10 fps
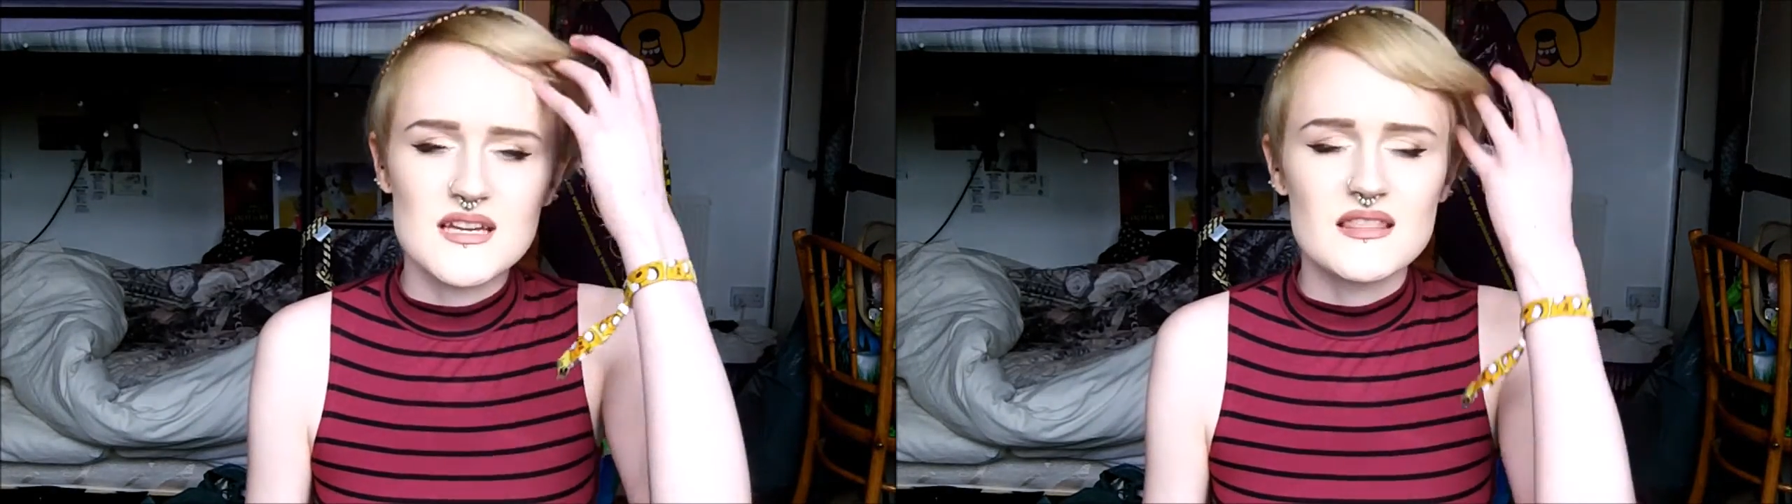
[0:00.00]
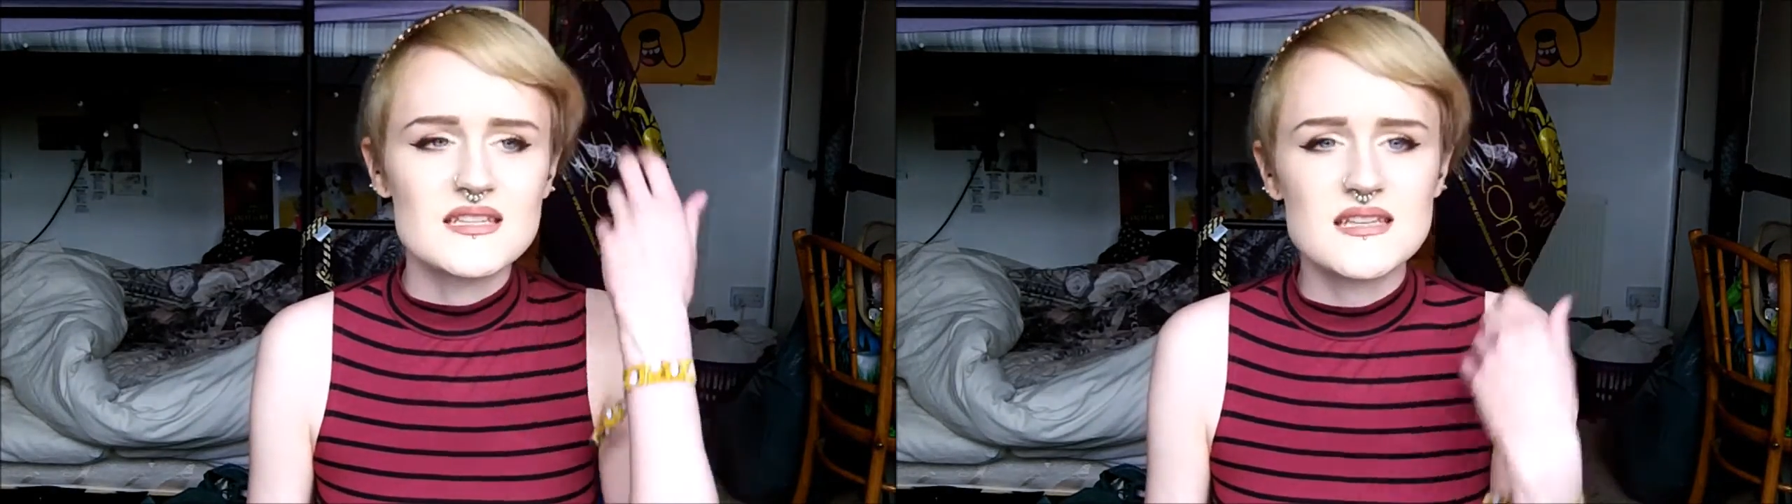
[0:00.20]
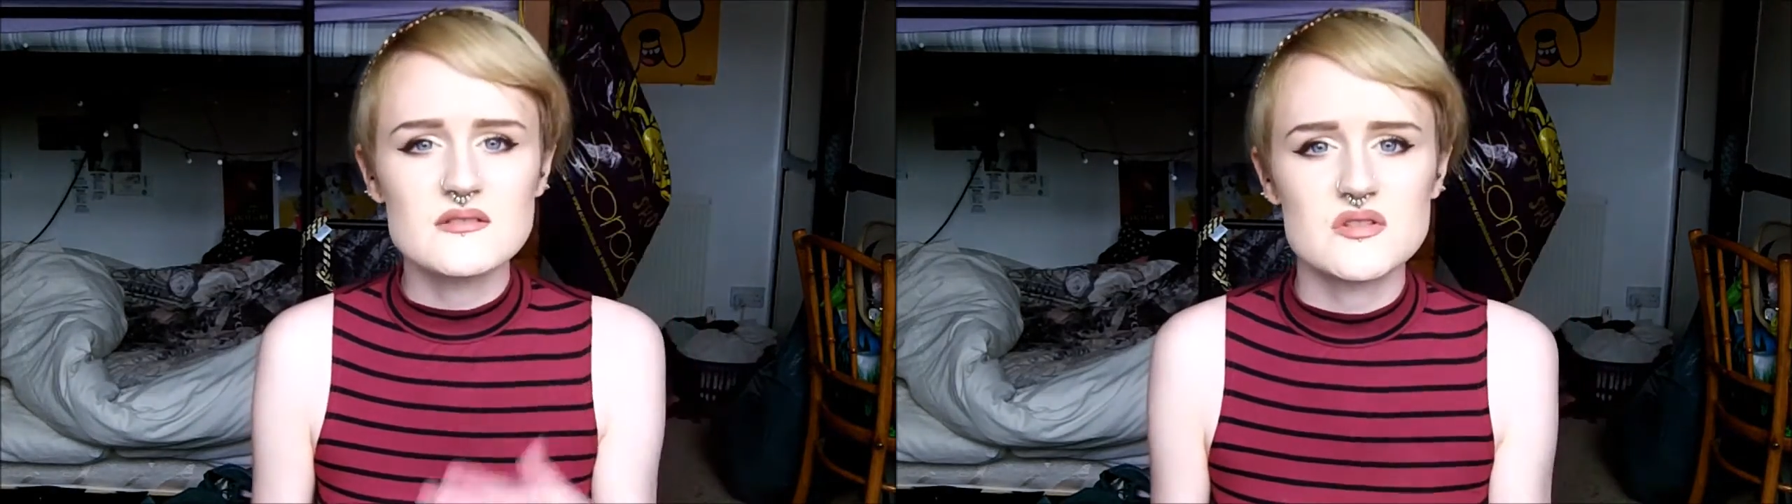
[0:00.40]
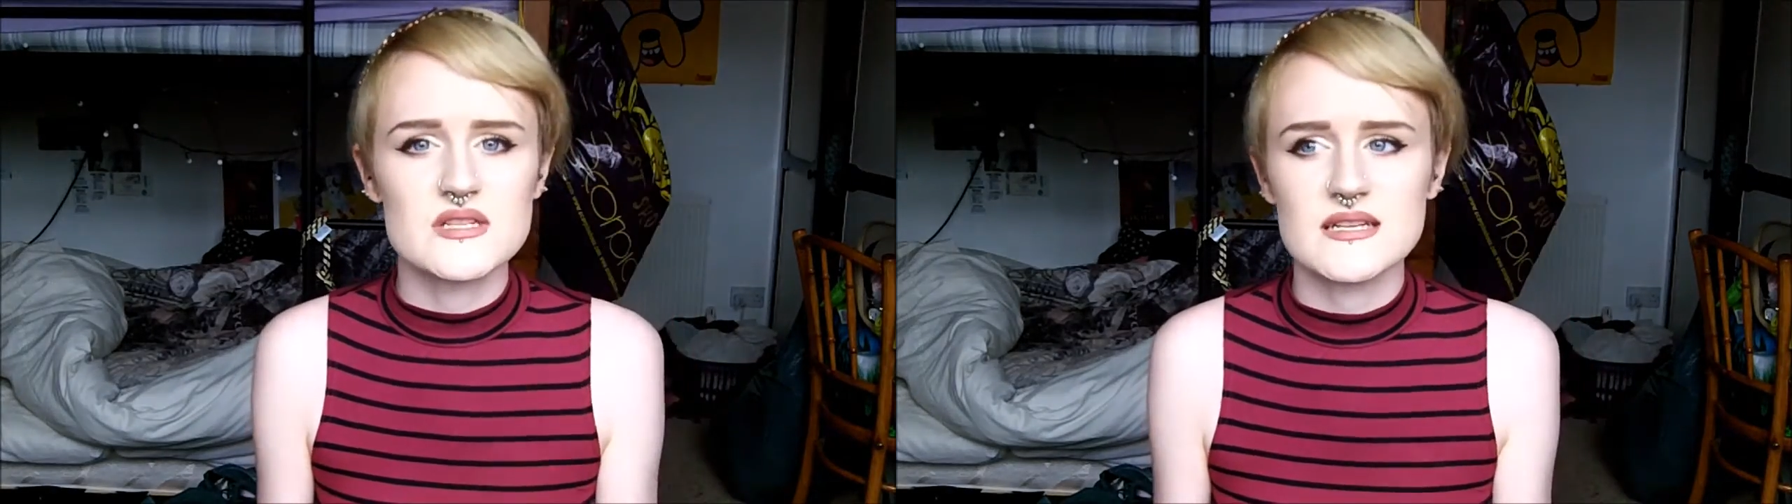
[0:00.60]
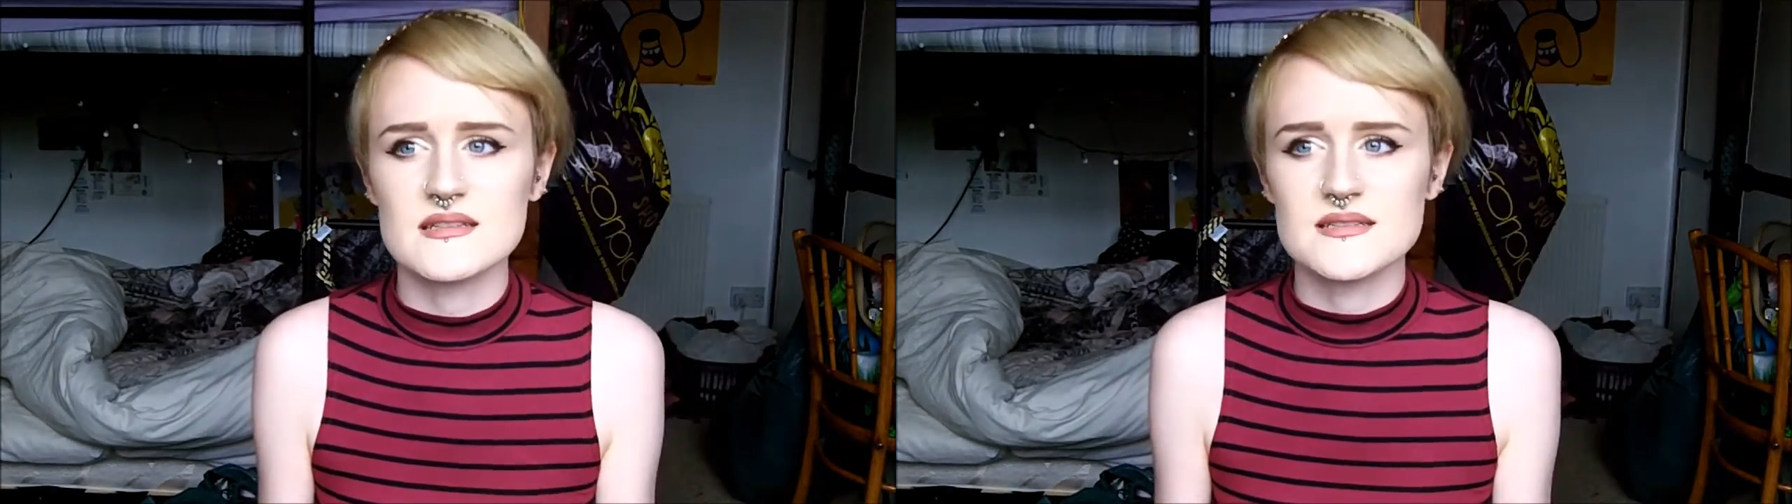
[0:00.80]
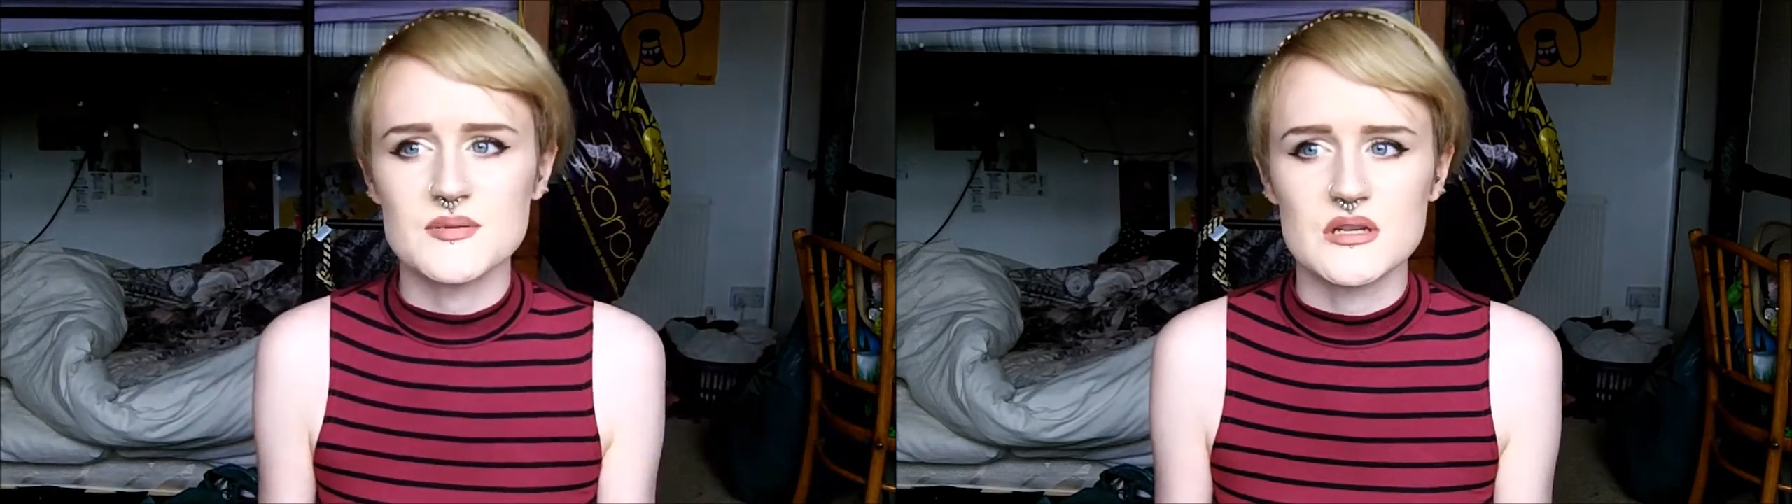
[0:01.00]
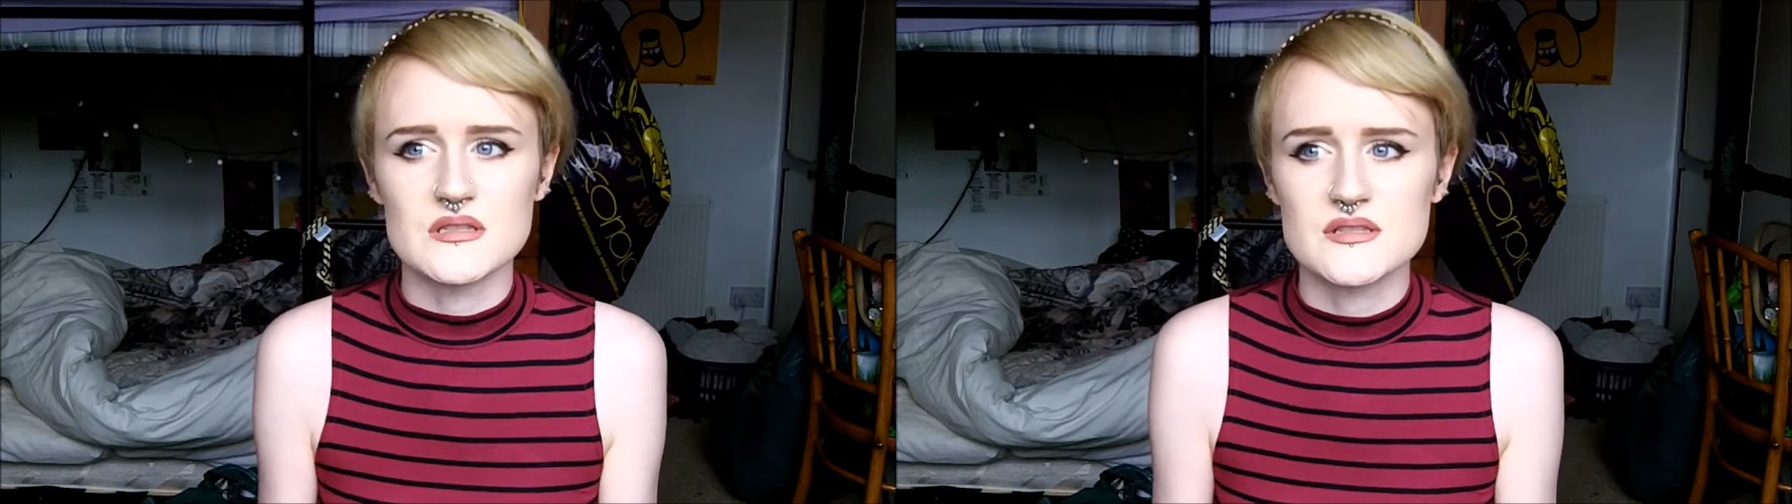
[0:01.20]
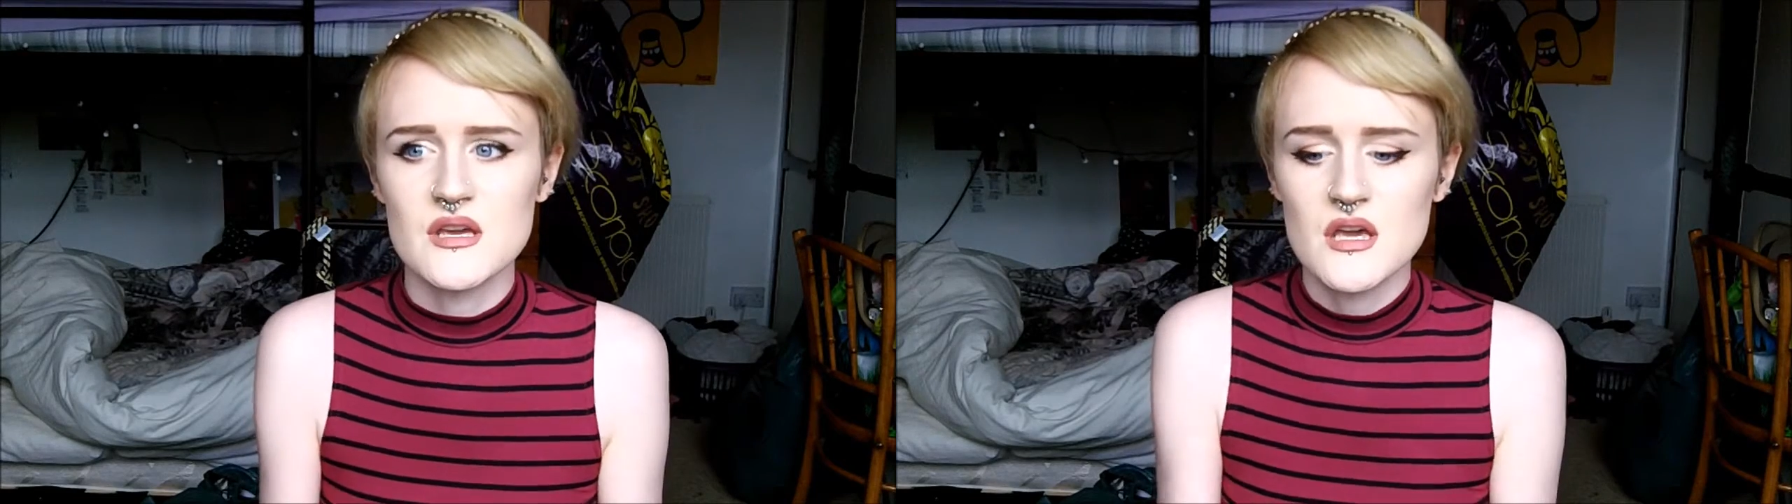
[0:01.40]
and this sounds ridiculous because